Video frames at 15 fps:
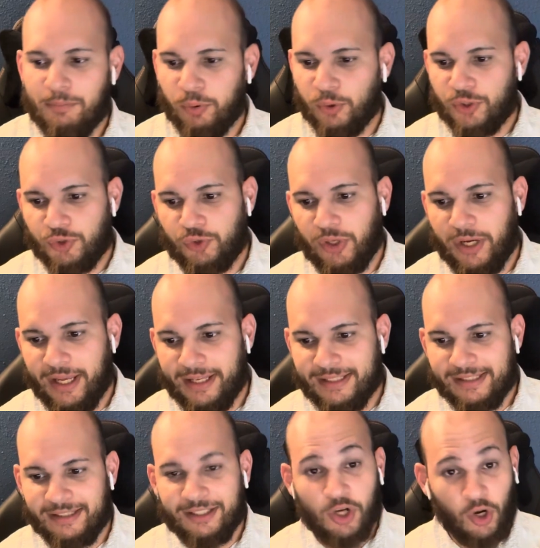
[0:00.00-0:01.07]

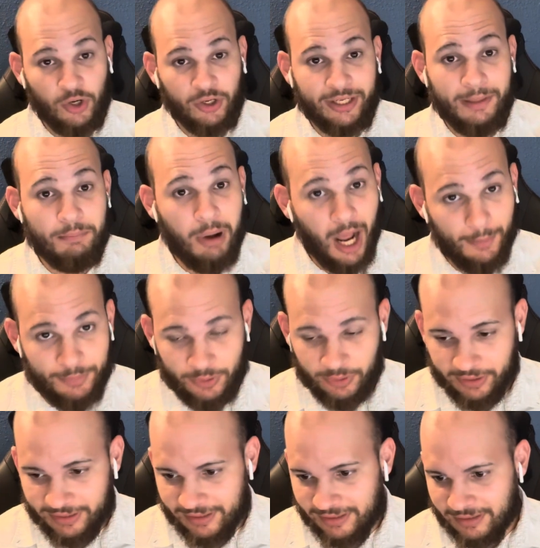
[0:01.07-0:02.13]
portrays the target
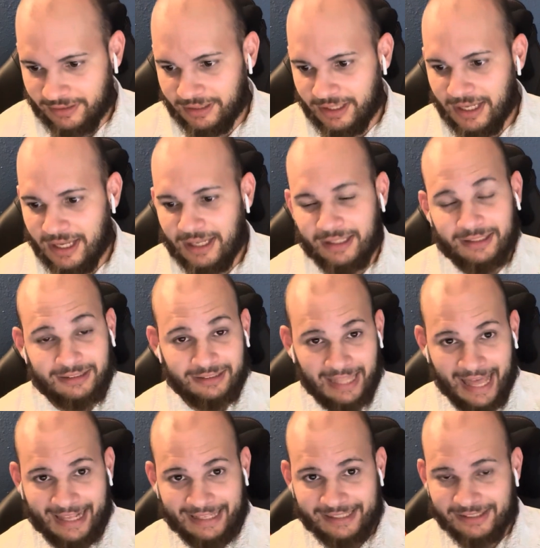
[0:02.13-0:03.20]
populace.
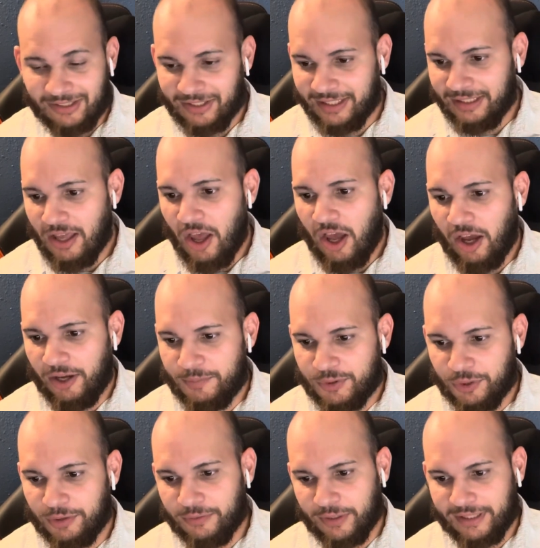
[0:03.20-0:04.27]
Lastly,
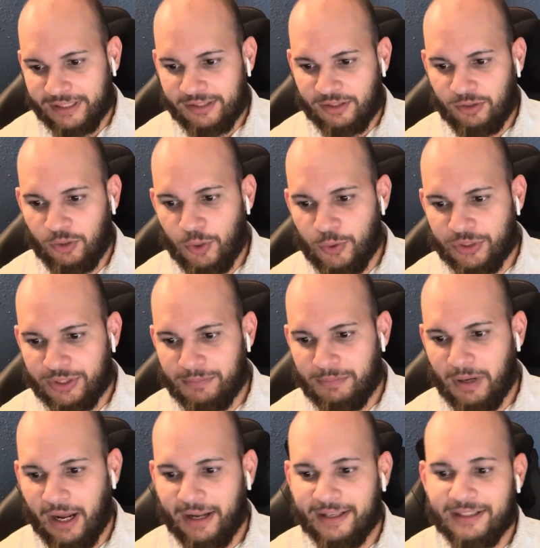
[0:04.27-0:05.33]
observer exclusion
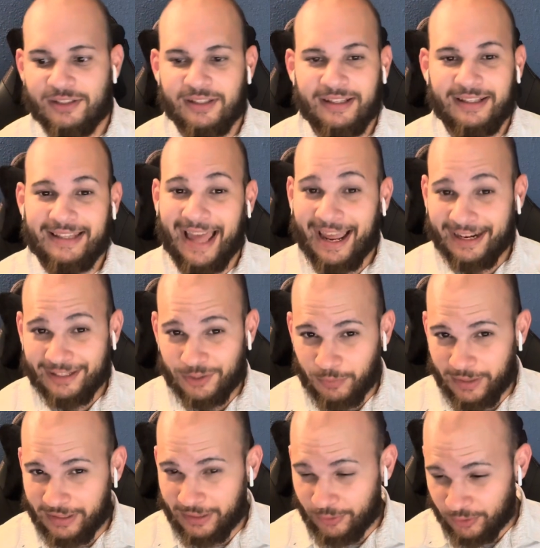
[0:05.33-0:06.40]
bias. That is
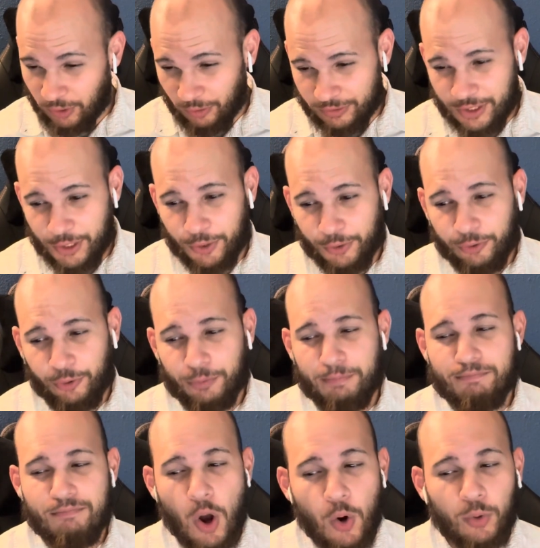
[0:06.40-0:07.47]
when there's ulterior
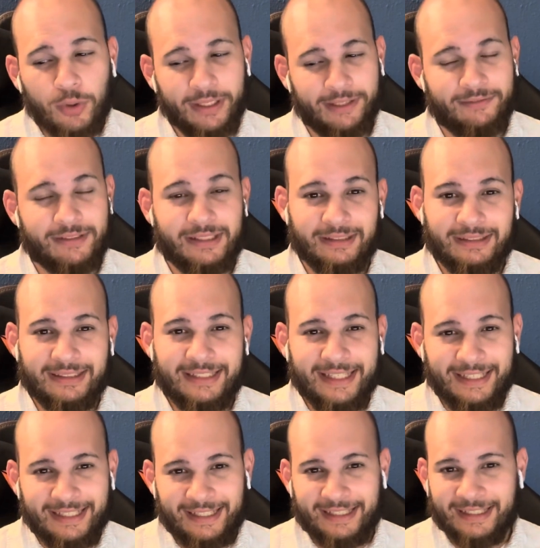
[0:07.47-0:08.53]
motives
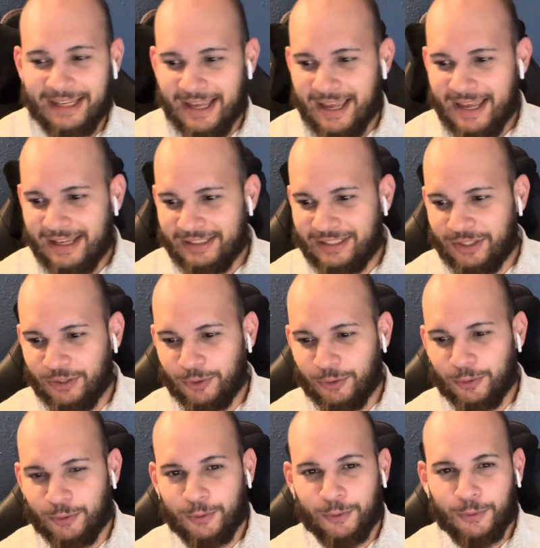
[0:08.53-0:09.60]
leading
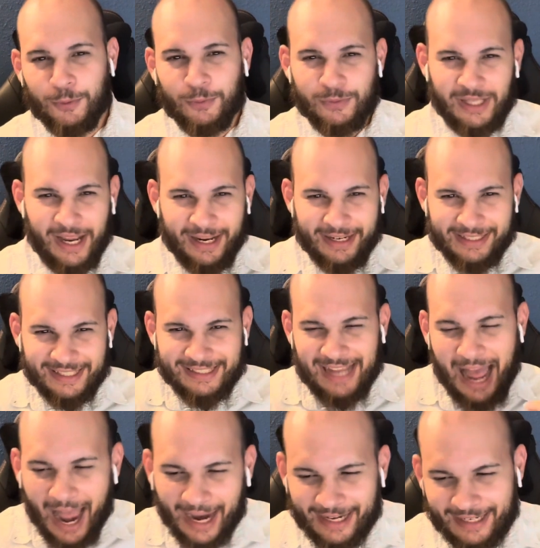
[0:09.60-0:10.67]
to scientists
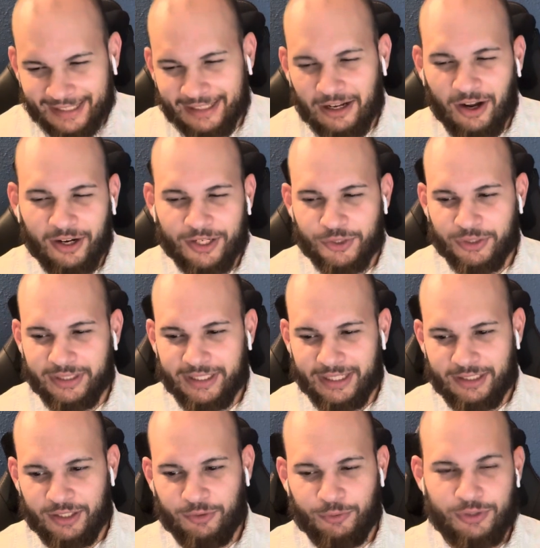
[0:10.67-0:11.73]
hiding
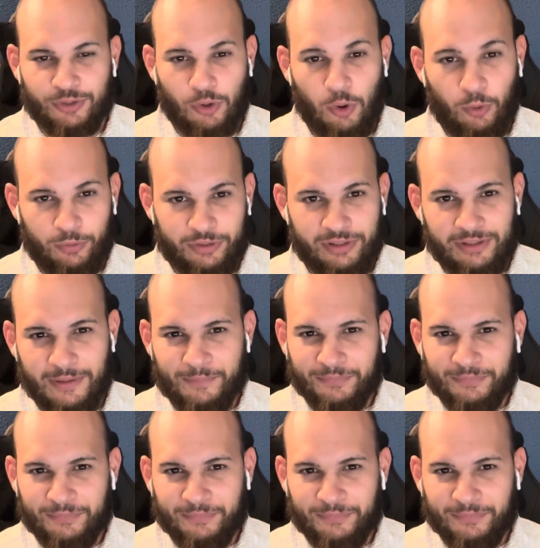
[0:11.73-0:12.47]
contradicting results.